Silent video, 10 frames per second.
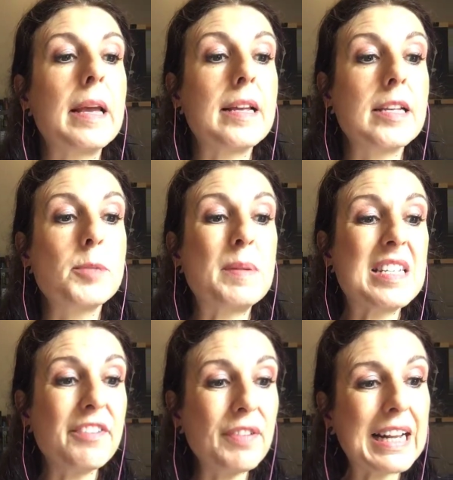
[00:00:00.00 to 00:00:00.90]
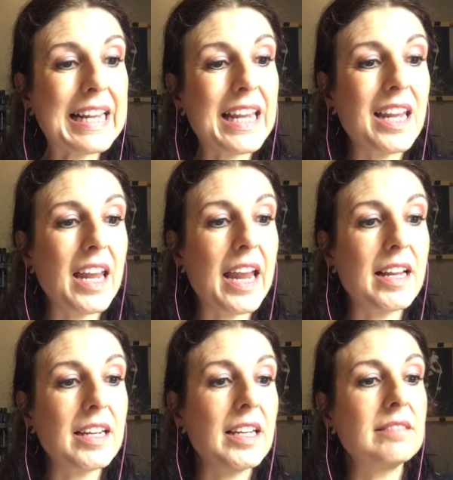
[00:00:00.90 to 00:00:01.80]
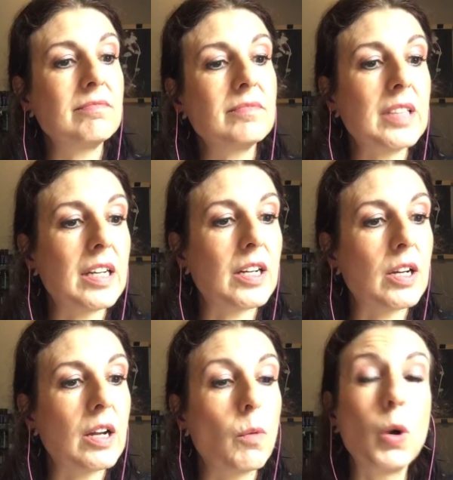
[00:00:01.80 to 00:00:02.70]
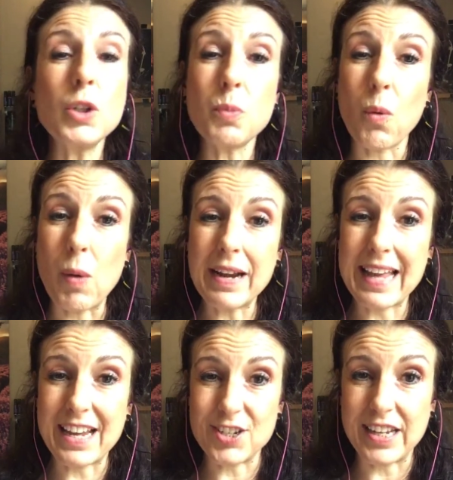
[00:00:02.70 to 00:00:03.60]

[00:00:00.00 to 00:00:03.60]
specifically in World War I. Actually,